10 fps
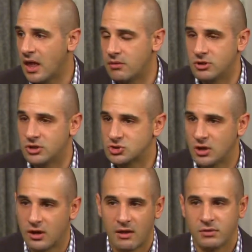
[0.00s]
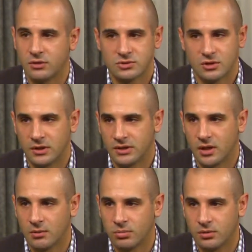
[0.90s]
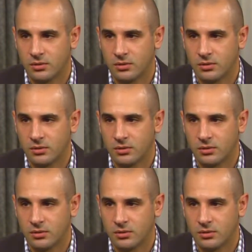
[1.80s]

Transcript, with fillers: ammunition. Everything was cleaned up. Wow.